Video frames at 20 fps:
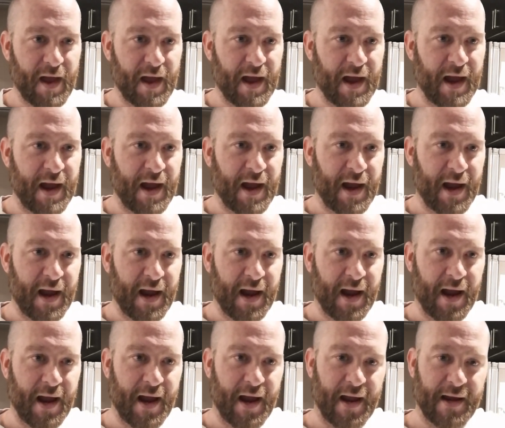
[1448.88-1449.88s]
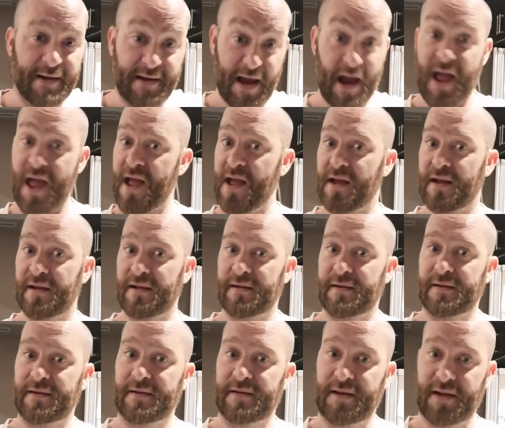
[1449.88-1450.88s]
And yeah,
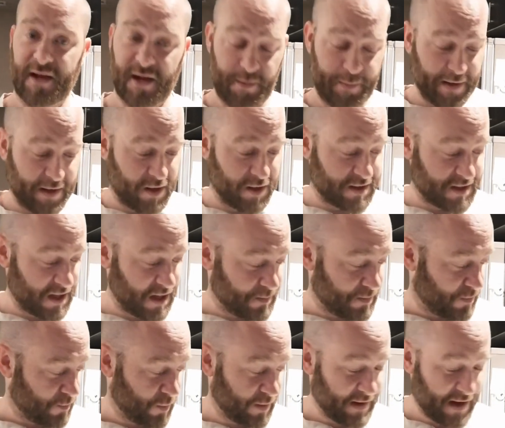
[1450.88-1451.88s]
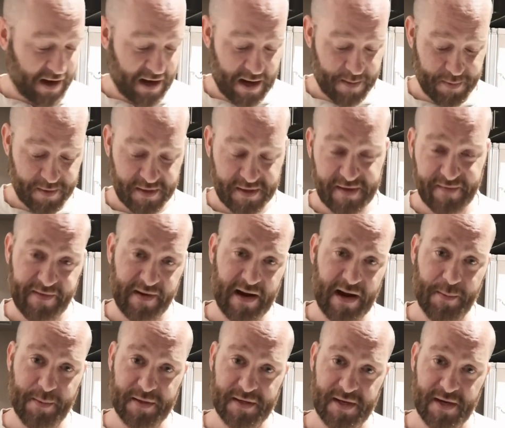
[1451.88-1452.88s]
it'll be a good time when that happens, if it
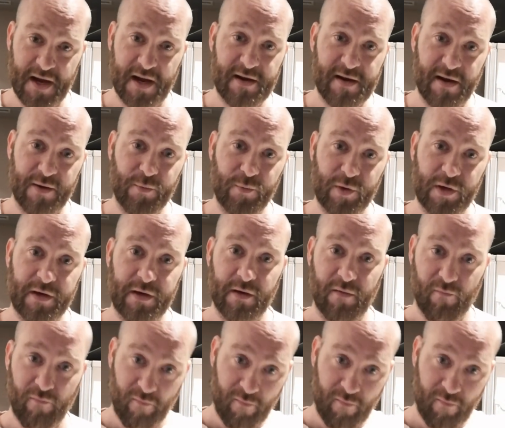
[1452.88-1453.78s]
happens. Knock on wood.